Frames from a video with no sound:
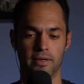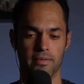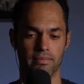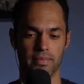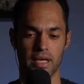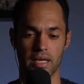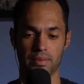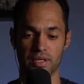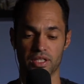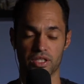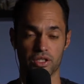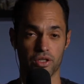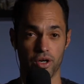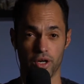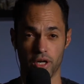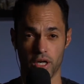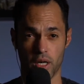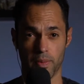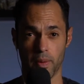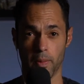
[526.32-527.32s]
maybe start
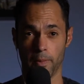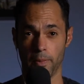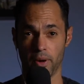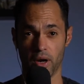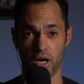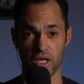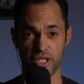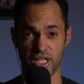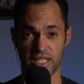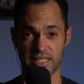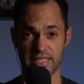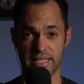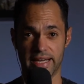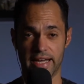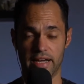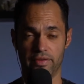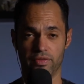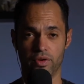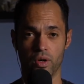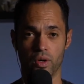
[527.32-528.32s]
a couple projects I
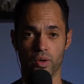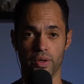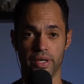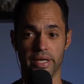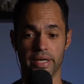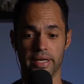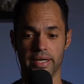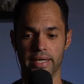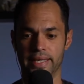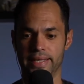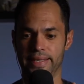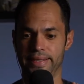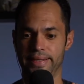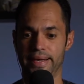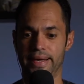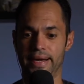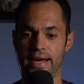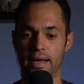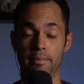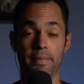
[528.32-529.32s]
have going,
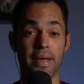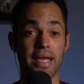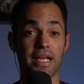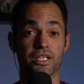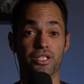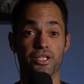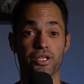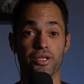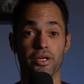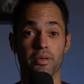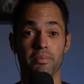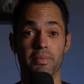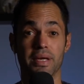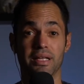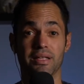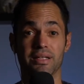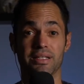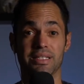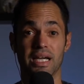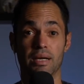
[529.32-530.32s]
and I make sure to make
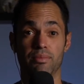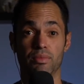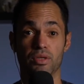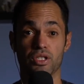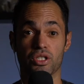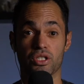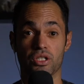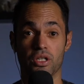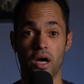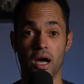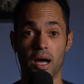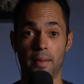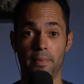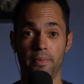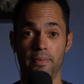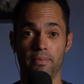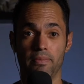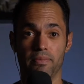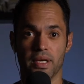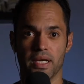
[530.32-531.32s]
the time to
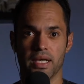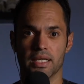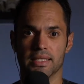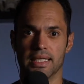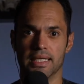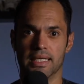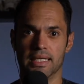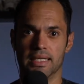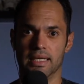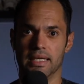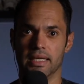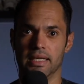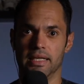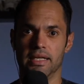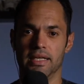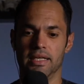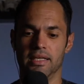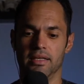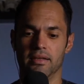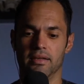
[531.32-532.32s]
stop because I need to
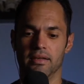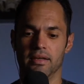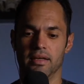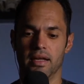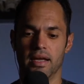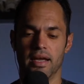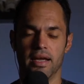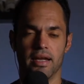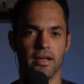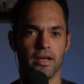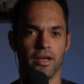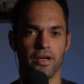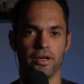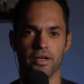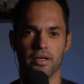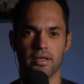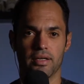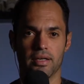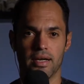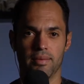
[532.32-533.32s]
eat, and a
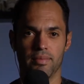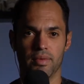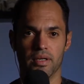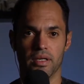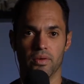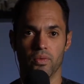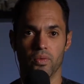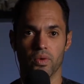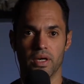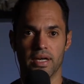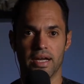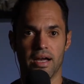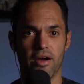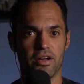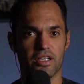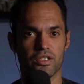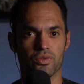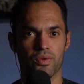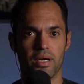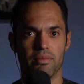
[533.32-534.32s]
good time to work out
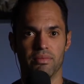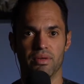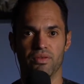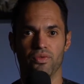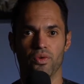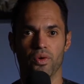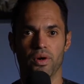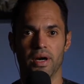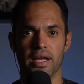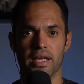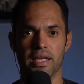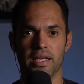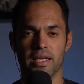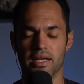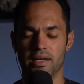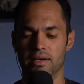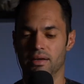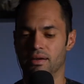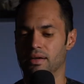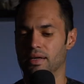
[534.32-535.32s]
is right before I
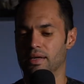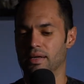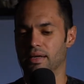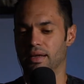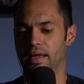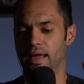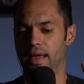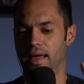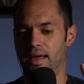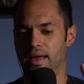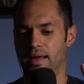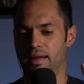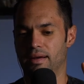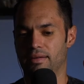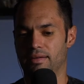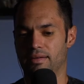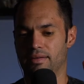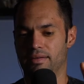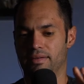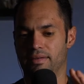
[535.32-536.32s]
eat,
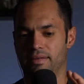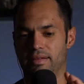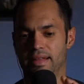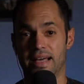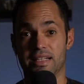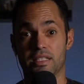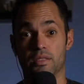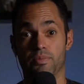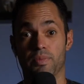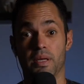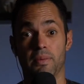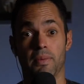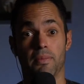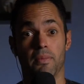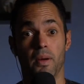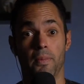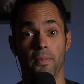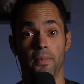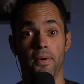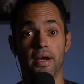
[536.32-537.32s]
and that's been
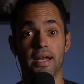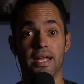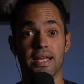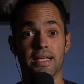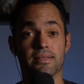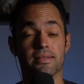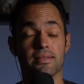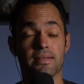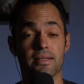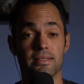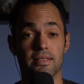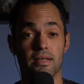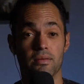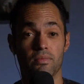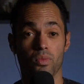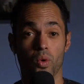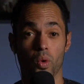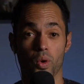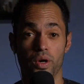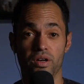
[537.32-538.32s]
a pretty consistent
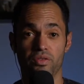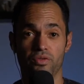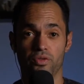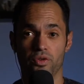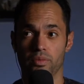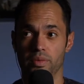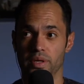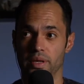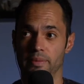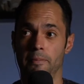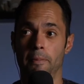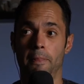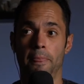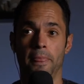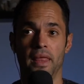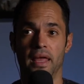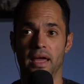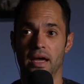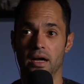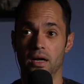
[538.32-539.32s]
morning for me.
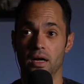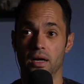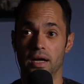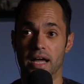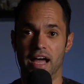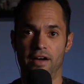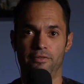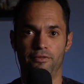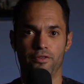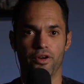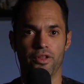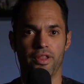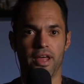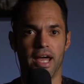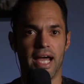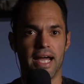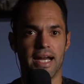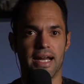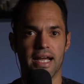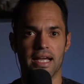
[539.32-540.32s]
After that,